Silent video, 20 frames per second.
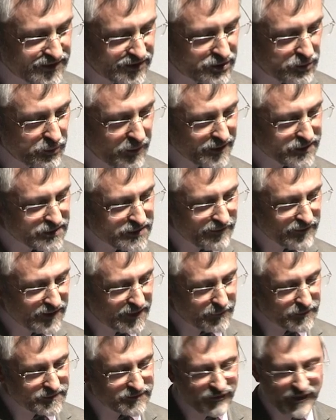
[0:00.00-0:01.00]
situation
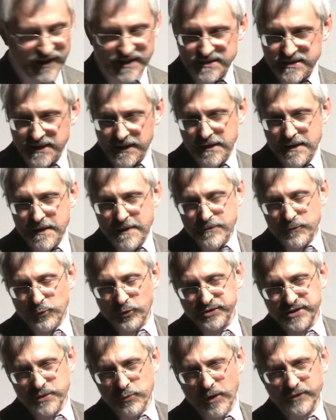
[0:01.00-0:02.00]
he was facing.
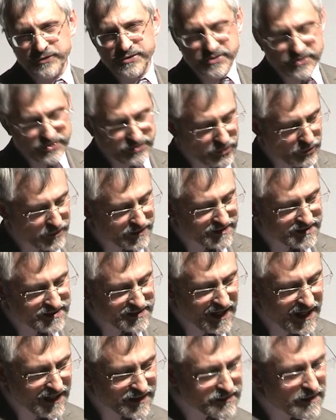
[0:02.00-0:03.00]
What he wanted to do
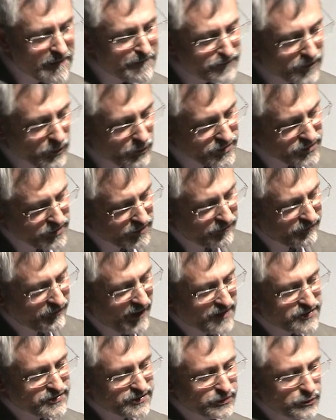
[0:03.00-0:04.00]
instead was to
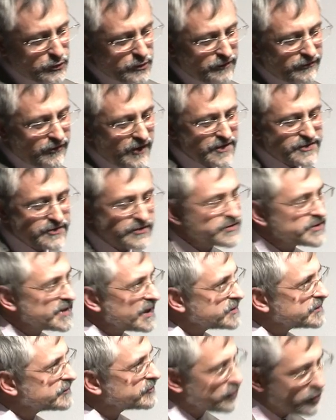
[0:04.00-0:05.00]
invent a universal
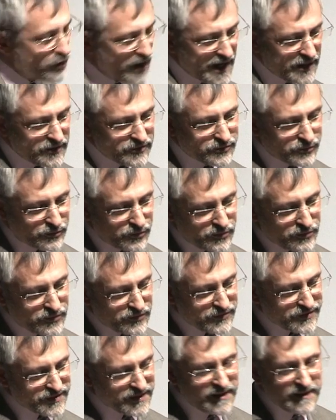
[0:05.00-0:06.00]
set of ground
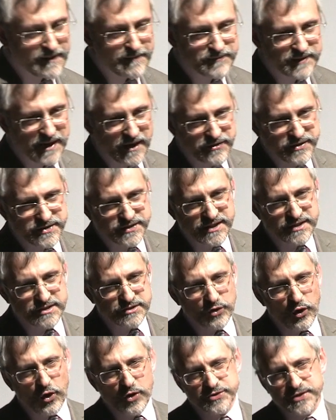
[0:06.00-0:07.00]
rules. Now, this
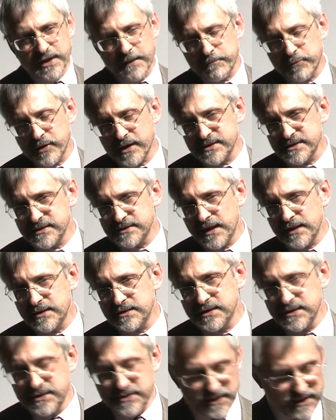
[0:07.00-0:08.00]
is not
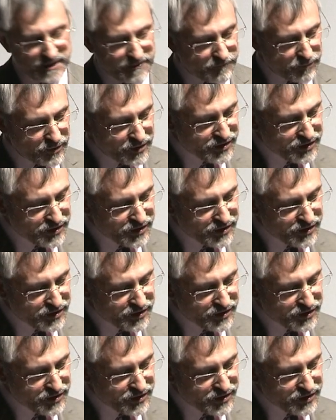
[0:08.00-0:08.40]
unprecedented in